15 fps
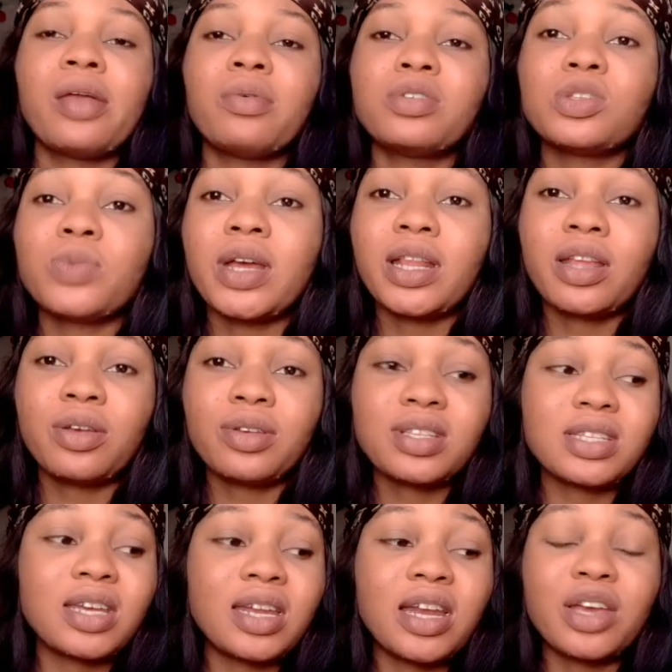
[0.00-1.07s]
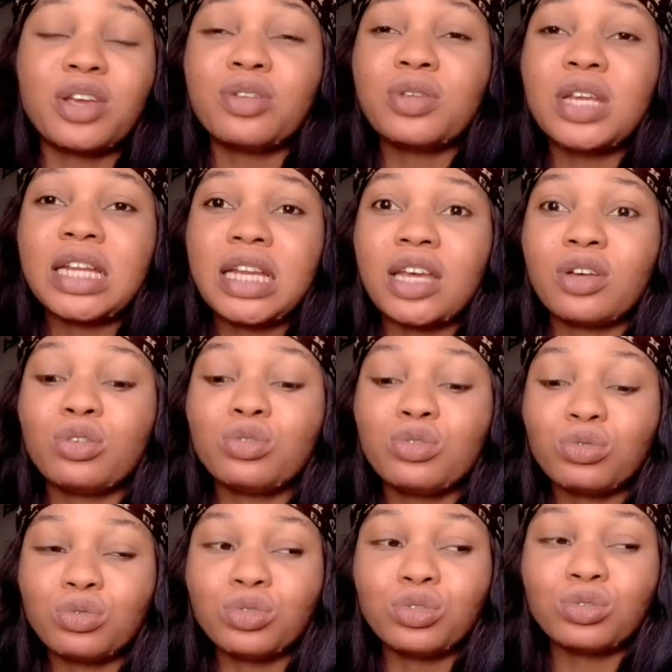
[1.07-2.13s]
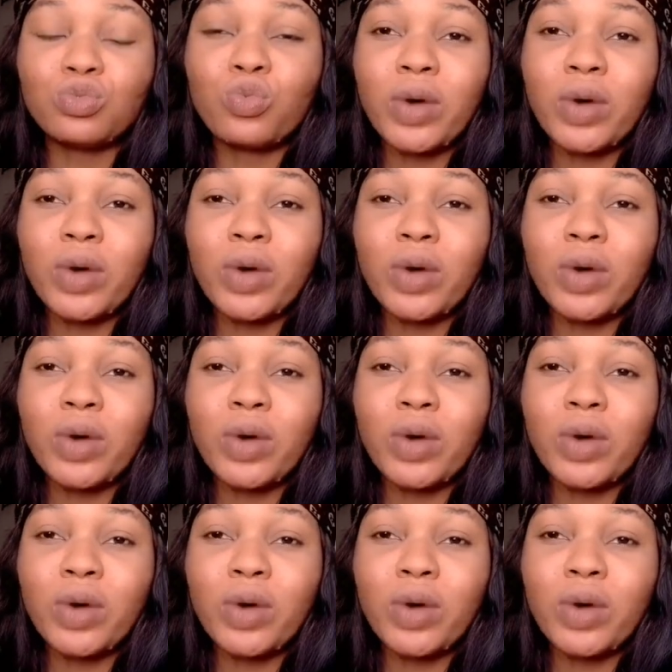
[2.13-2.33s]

once whitening your skin, and you need a good